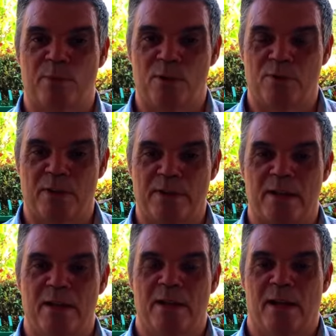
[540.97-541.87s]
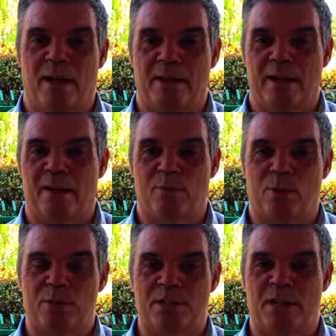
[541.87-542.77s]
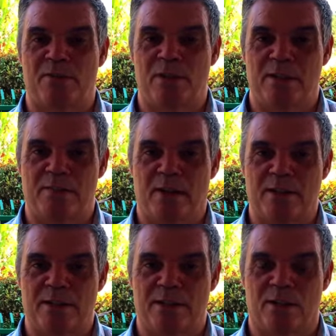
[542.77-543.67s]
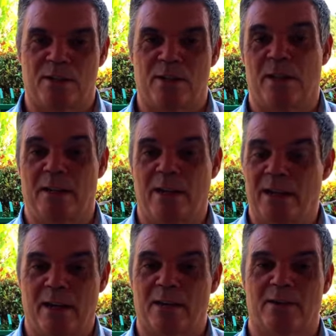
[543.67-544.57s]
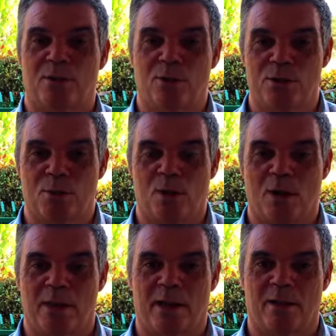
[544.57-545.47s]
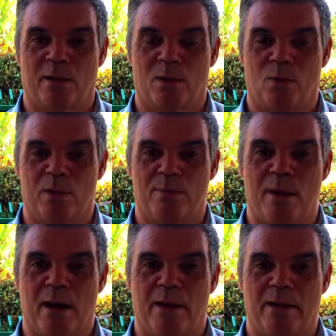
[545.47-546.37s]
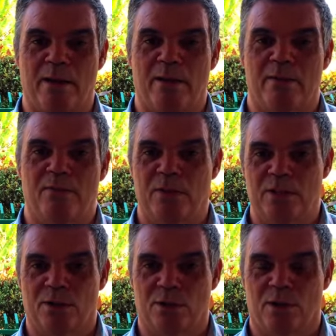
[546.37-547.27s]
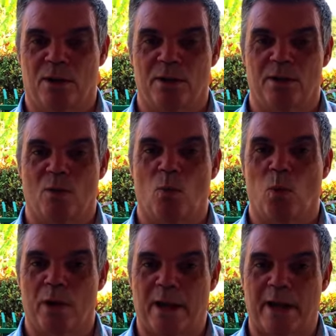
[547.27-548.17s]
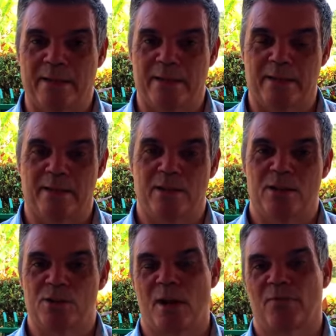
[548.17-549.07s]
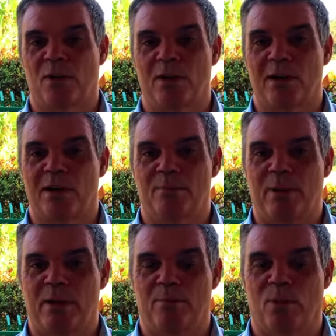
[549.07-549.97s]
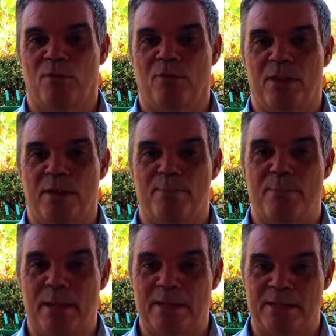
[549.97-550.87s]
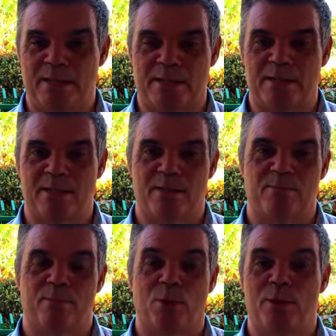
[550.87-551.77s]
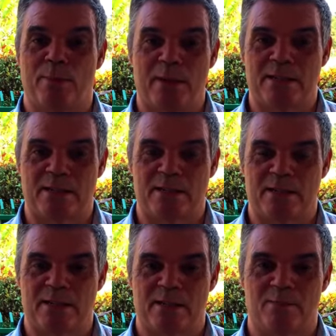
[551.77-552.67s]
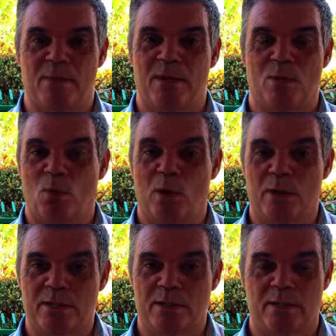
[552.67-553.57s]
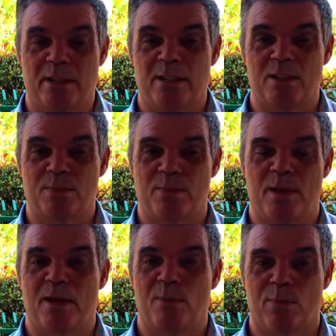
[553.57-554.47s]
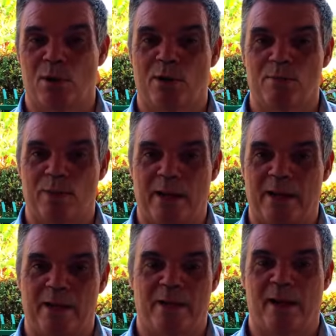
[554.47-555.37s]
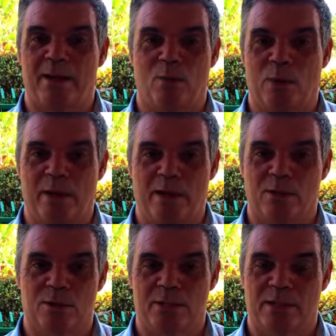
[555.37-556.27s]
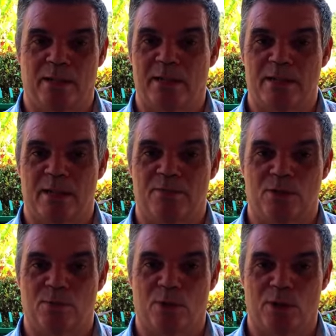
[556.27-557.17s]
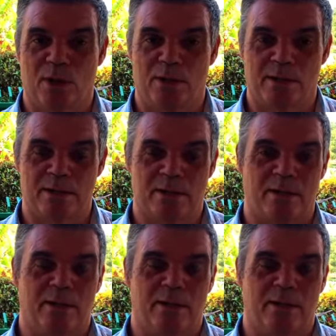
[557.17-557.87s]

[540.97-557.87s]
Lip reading: proof it, and I've put safety devices on it. And again, I'll go through all of that lot with my video on what I did. So I've gone a little bit above the basic system, but the basic system works. You just plug and play and away it goes, and you can save some money on it.